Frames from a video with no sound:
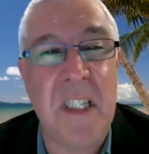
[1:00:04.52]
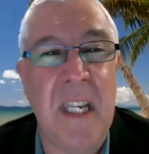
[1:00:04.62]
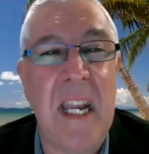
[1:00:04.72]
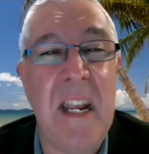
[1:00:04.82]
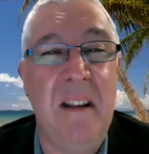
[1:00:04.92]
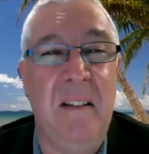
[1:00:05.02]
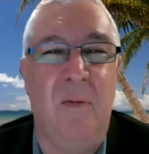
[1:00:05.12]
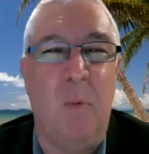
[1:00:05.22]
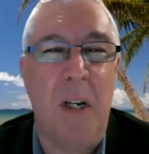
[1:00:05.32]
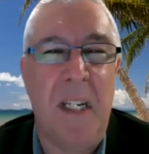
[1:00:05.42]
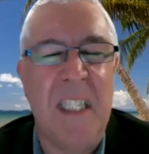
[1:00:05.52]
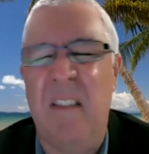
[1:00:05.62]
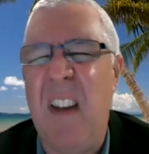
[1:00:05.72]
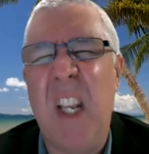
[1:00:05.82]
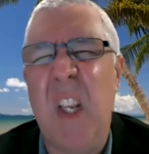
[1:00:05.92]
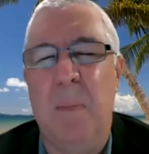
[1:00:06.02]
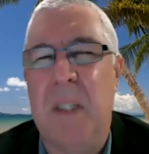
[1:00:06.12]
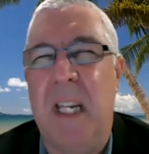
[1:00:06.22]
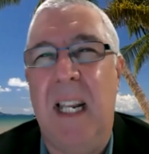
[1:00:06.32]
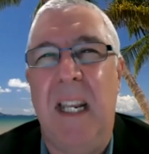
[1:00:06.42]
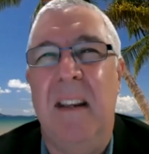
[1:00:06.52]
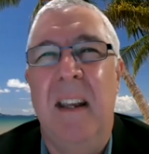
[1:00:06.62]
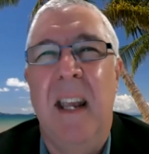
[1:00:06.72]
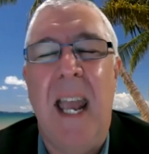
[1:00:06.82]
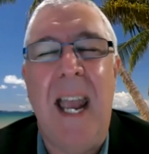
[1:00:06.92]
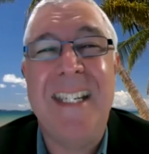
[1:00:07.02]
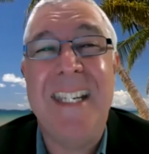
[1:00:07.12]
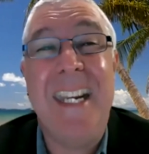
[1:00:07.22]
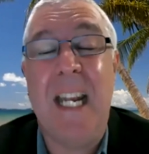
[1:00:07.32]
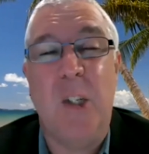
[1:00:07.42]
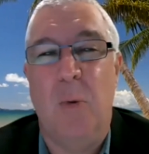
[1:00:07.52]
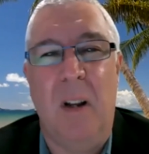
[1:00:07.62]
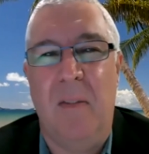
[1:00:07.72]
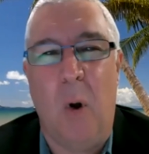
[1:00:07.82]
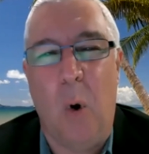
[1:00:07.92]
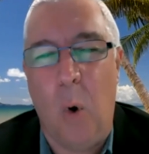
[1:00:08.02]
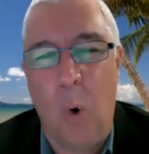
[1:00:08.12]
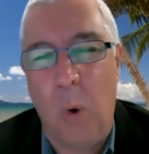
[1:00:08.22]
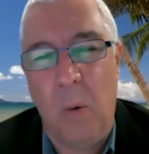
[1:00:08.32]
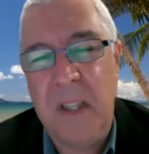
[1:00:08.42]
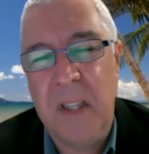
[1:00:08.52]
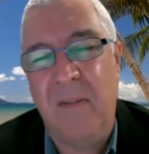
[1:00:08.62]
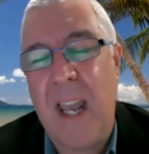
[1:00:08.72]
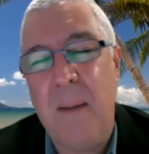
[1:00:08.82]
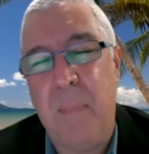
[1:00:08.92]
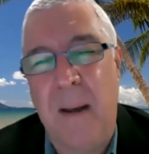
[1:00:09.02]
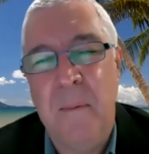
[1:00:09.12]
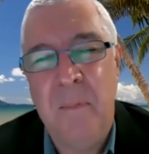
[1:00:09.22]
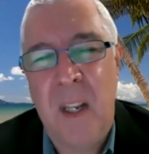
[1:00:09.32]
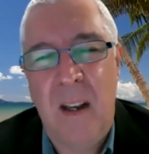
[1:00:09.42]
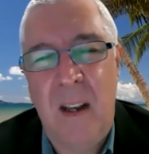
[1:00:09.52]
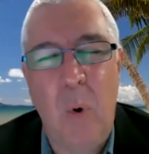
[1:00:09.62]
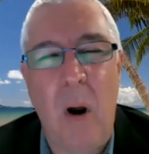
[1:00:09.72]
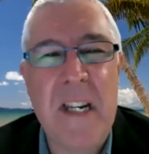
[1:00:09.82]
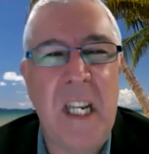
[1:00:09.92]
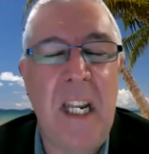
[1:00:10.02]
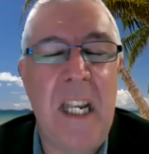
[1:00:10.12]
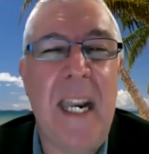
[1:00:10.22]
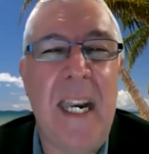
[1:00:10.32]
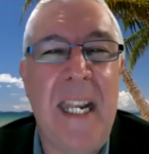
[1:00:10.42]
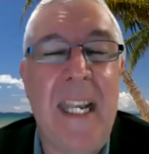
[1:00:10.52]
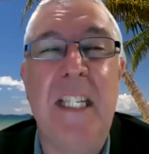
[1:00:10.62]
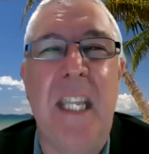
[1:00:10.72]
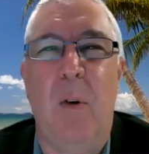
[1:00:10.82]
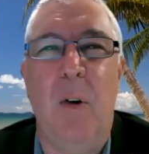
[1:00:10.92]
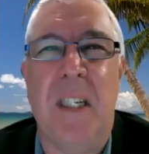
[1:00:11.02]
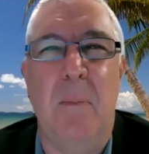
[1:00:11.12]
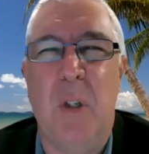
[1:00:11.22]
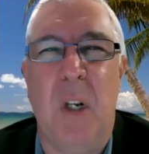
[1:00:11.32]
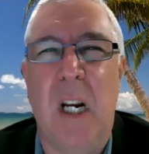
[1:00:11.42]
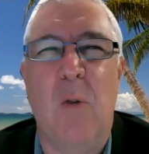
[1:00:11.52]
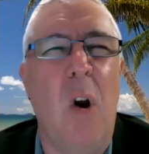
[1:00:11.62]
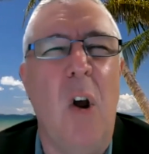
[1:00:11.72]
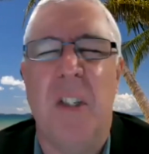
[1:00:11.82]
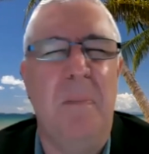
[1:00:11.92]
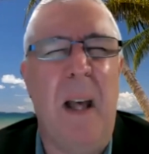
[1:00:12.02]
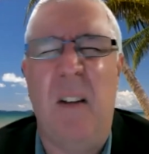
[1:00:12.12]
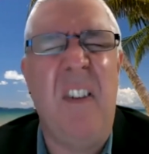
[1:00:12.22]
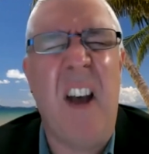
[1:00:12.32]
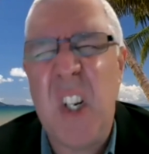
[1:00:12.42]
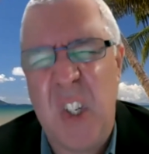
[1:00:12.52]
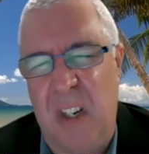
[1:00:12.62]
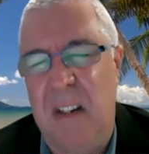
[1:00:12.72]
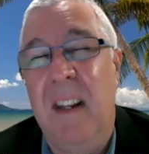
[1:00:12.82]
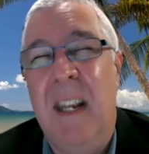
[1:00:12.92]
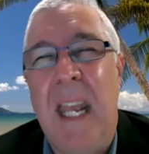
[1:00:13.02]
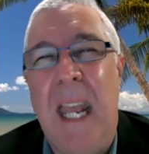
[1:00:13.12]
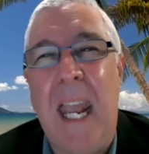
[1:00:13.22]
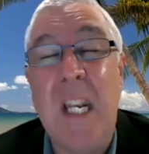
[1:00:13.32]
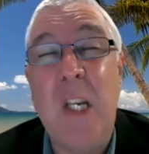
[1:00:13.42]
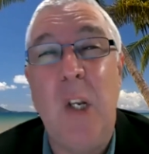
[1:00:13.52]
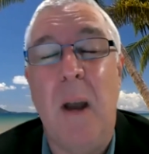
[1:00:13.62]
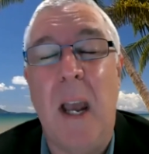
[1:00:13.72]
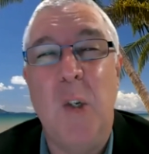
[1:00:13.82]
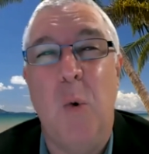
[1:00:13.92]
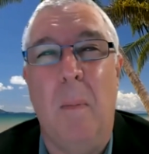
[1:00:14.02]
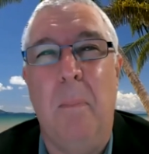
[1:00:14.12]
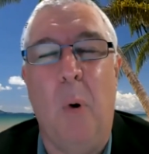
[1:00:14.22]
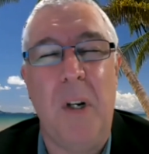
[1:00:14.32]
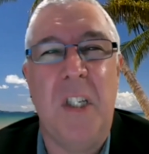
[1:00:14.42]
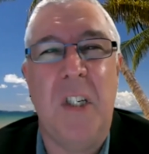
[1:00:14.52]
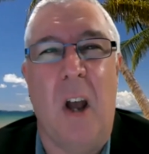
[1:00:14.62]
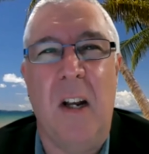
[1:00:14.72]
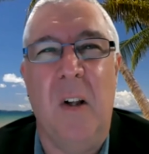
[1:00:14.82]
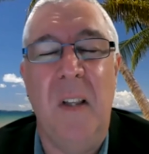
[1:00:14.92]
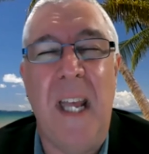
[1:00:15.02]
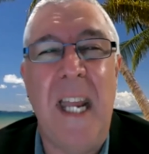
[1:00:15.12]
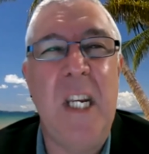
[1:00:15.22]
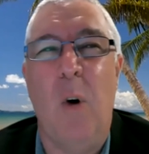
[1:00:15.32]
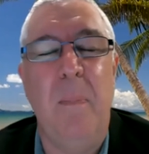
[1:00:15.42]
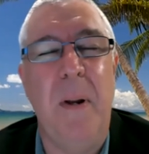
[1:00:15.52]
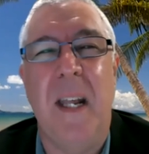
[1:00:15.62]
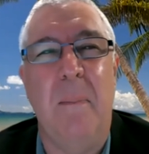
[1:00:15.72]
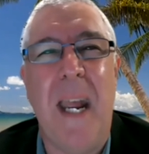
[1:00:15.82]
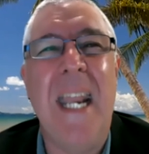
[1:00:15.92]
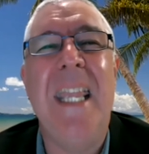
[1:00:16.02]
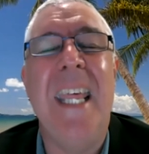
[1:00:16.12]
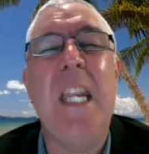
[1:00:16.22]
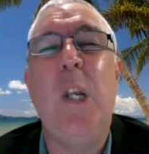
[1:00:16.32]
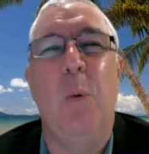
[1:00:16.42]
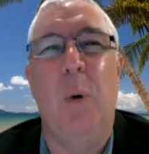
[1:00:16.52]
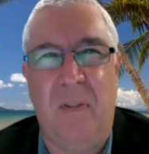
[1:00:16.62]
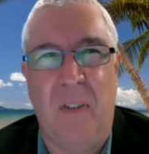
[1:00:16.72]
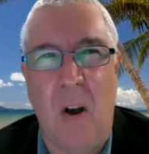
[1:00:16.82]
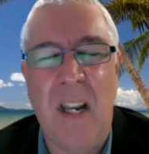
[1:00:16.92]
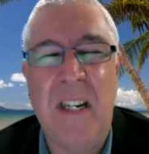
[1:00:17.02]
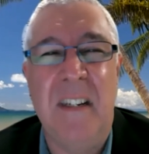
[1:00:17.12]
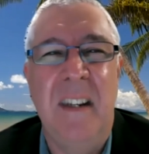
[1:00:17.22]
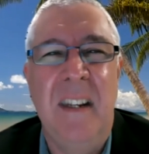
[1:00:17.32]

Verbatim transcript: the, the what does the vacuum sealing, actually gets rid of all the vapor. We're only telling you that in case there was some sort of gross malfunction and you had to abort a cycle and you opened up, and then you would find